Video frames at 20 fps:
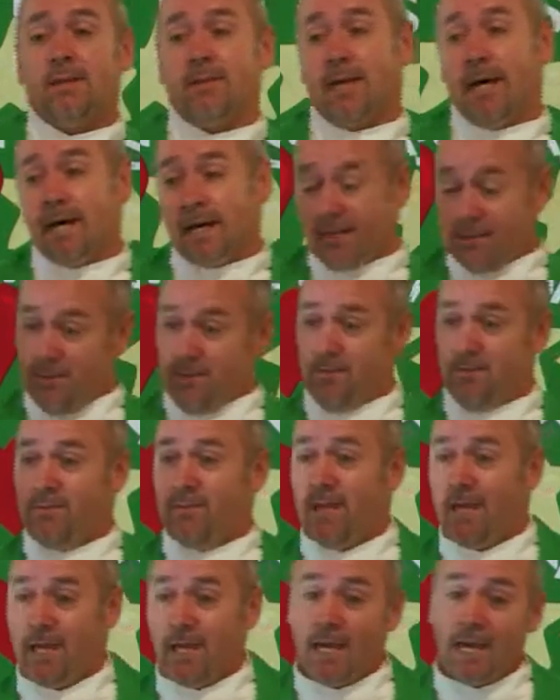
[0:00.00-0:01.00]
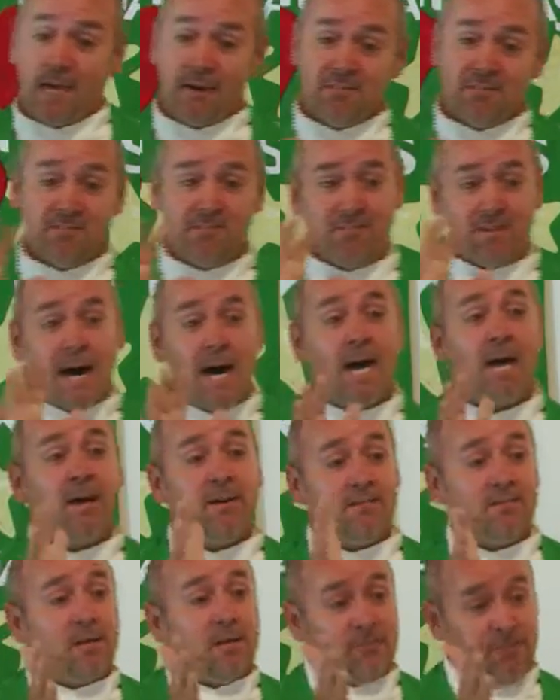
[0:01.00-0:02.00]
And then they have
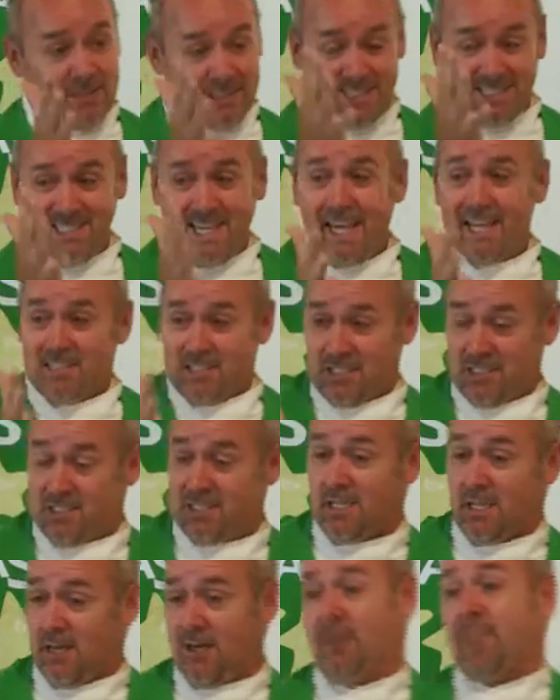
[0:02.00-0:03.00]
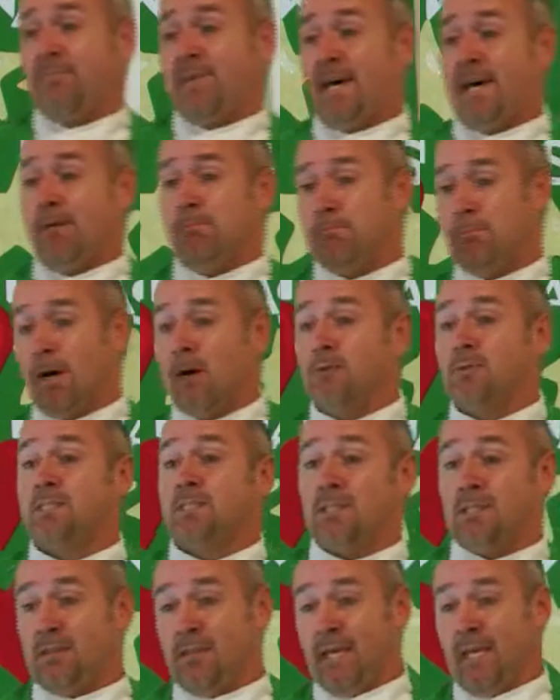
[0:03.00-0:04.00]
five different stages of that
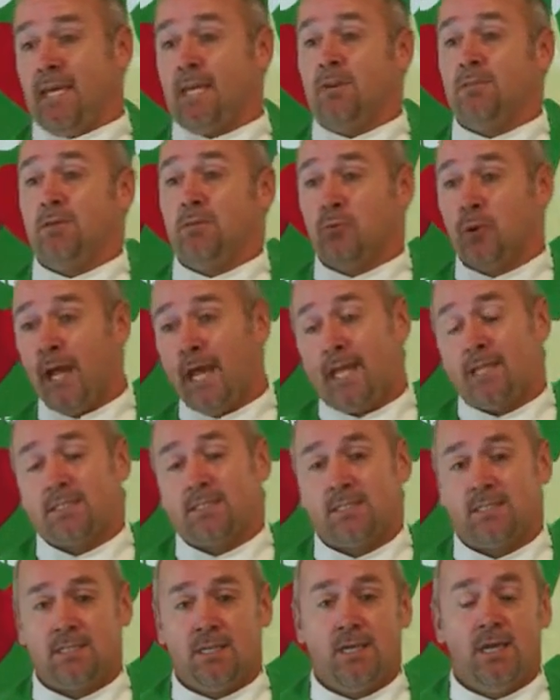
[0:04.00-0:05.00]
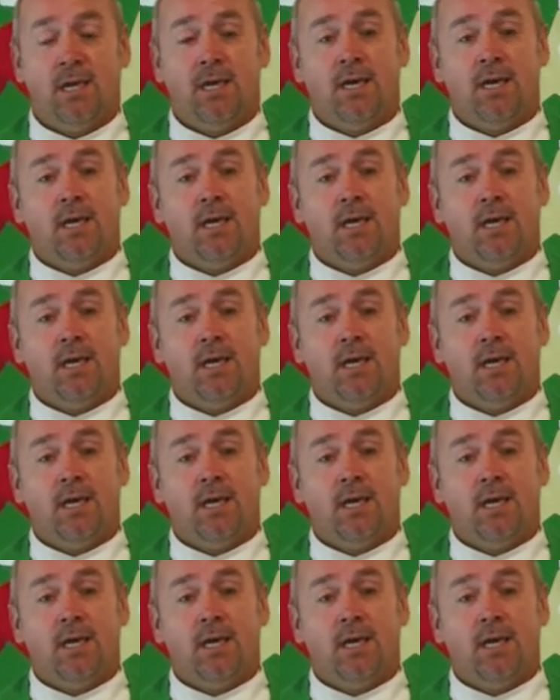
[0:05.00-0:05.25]
mountain leg of the race.